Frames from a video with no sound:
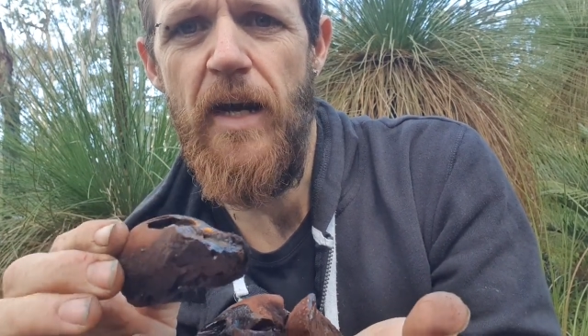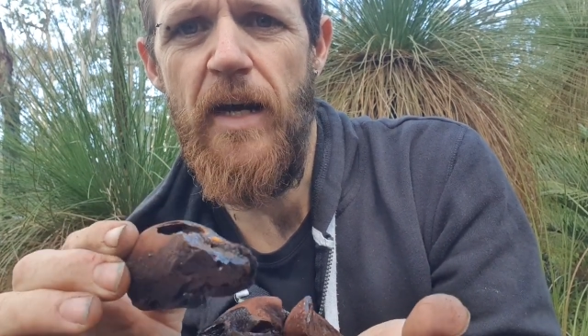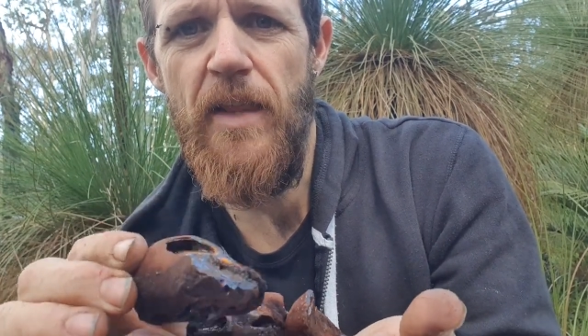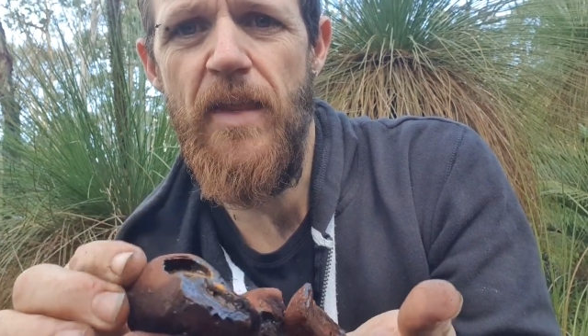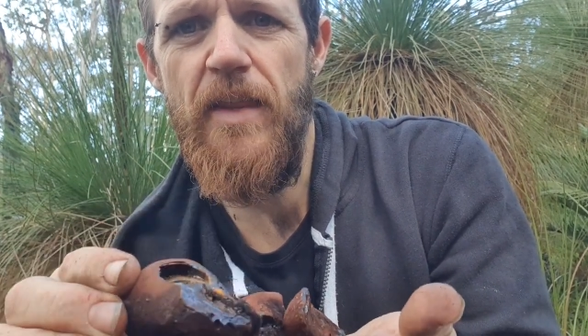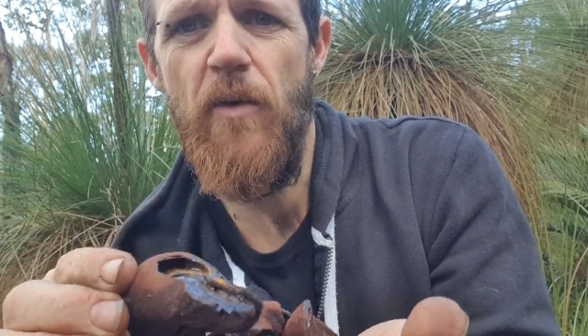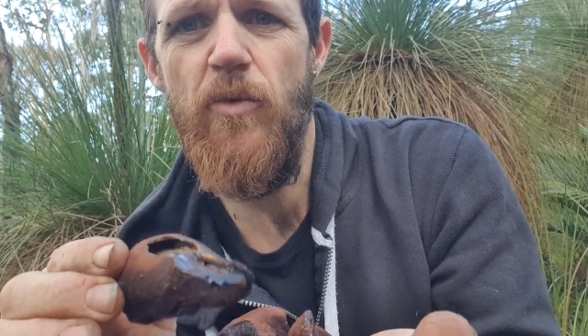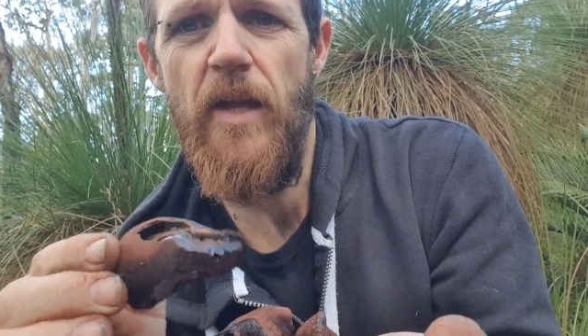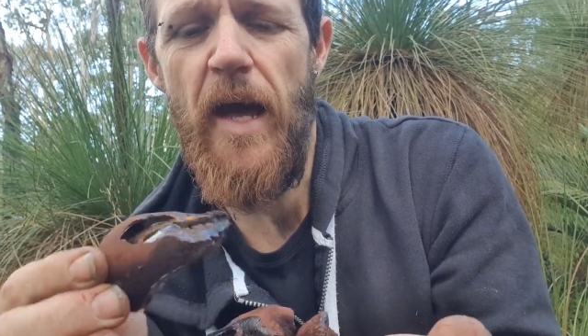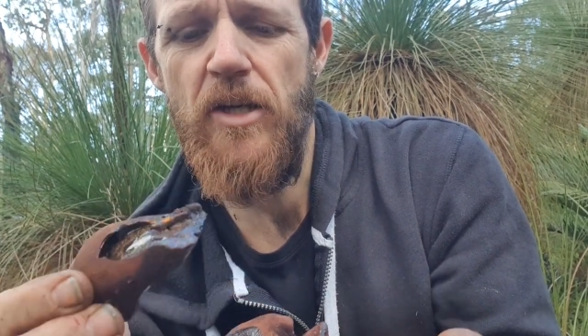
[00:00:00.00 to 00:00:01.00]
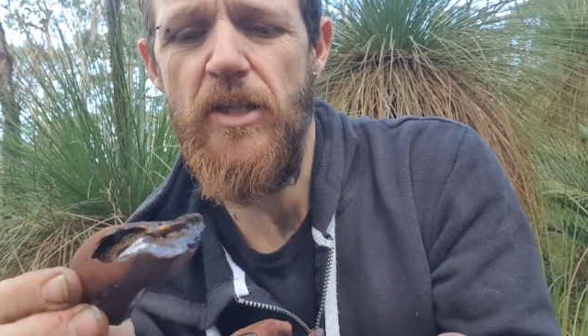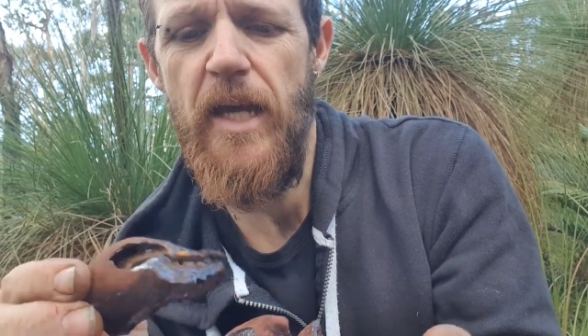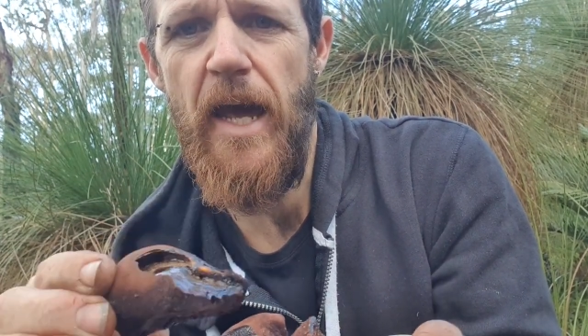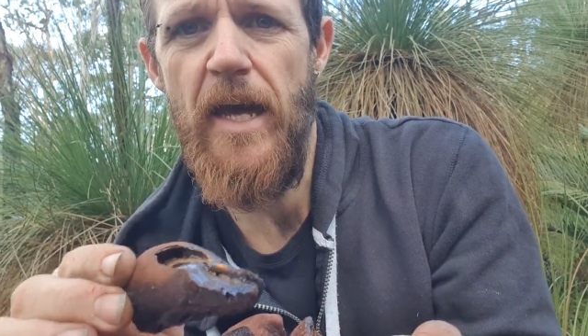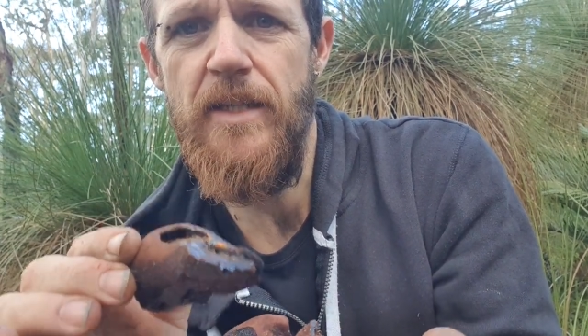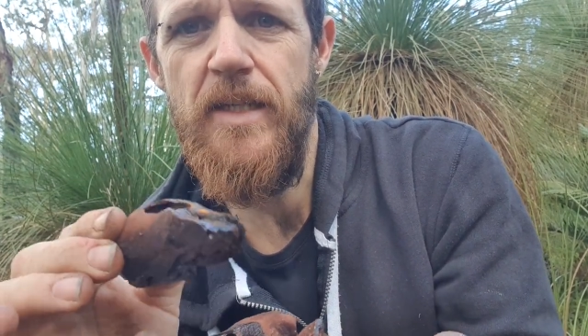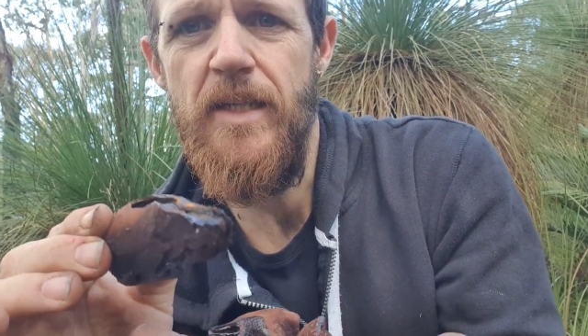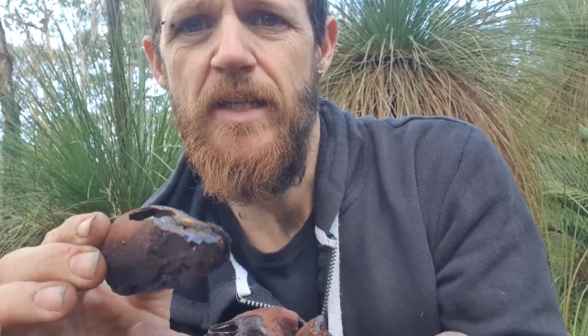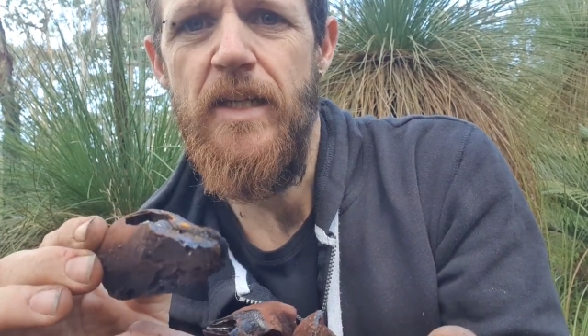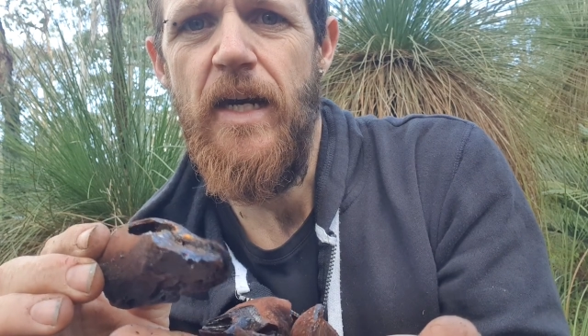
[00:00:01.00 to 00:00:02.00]
Uh, then they would actually add
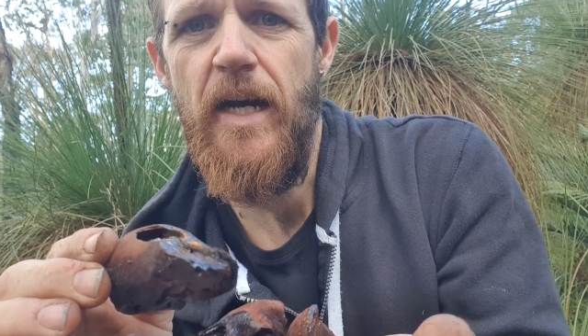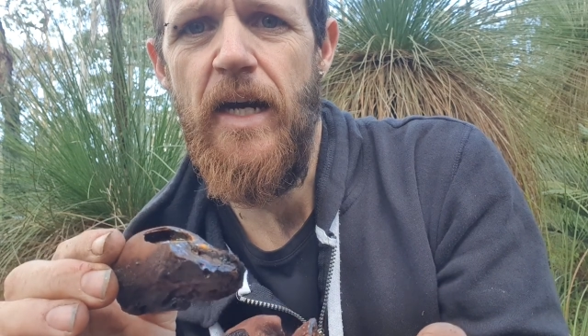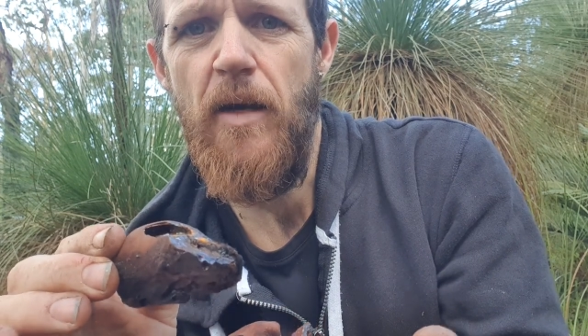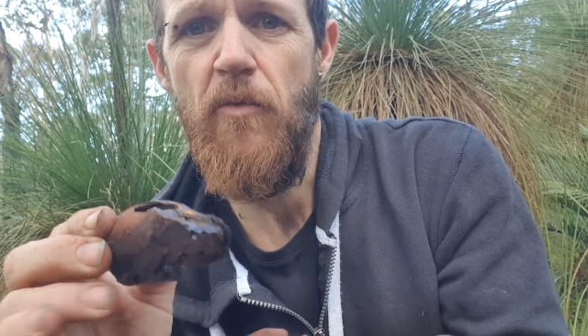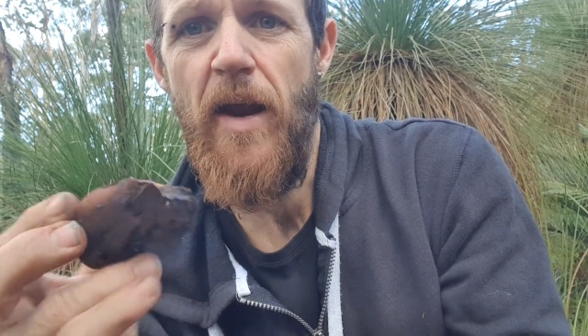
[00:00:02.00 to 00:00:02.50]
uh,